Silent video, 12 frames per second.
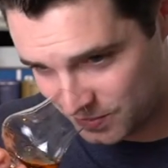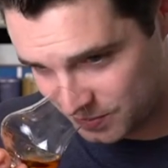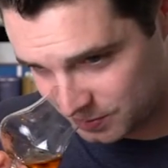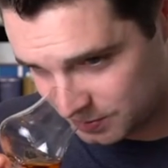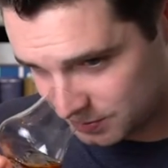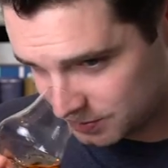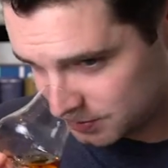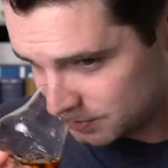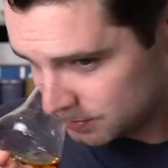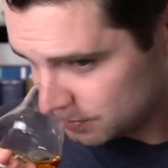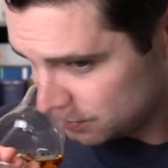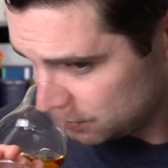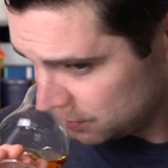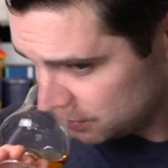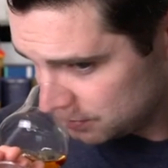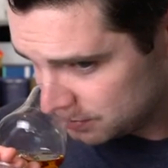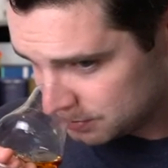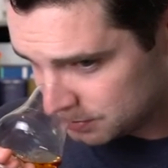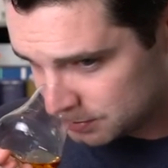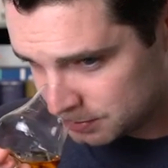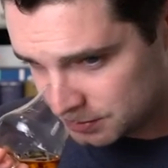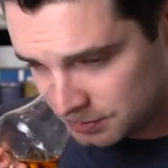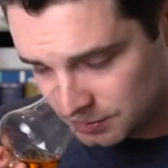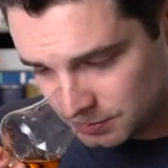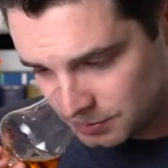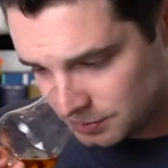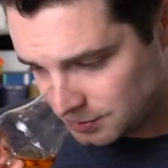No one is speaking in this clip.